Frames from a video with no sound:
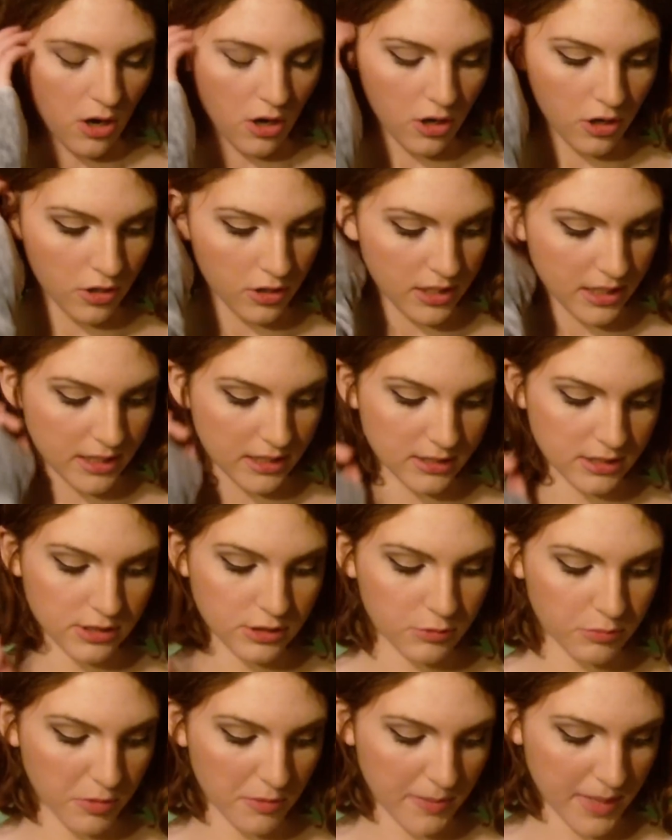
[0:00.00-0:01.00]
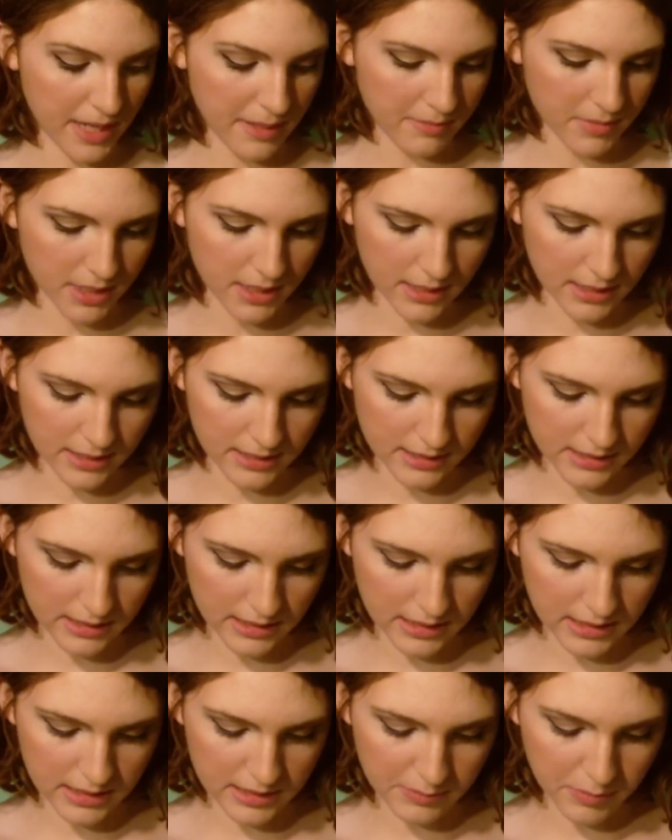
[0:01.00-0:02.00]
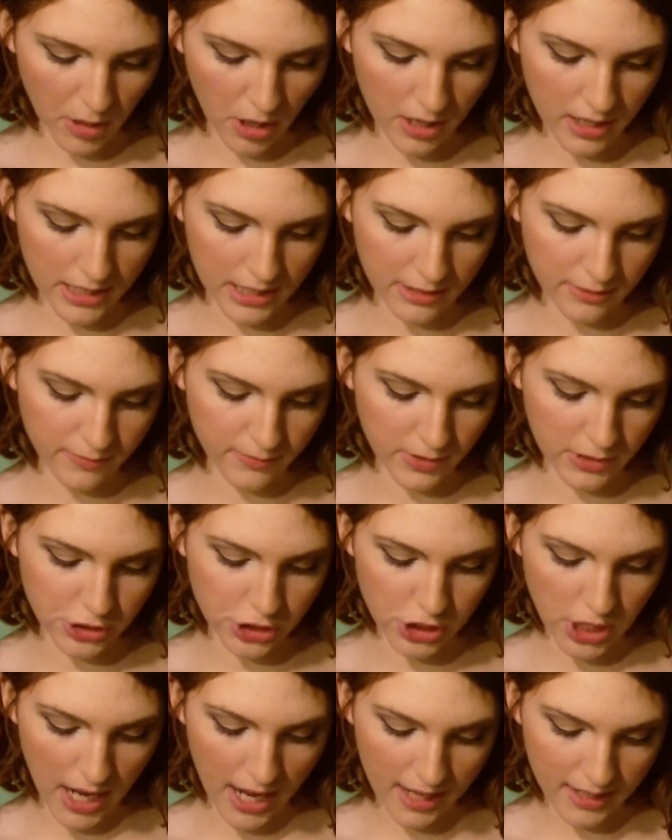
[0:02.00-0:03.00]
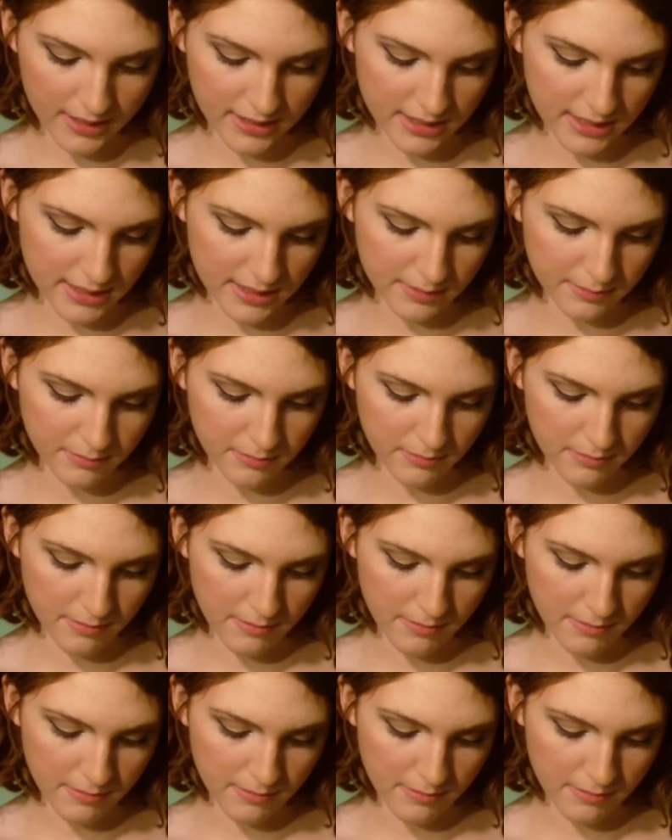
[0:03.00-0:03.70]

hurting Superman because his body rejects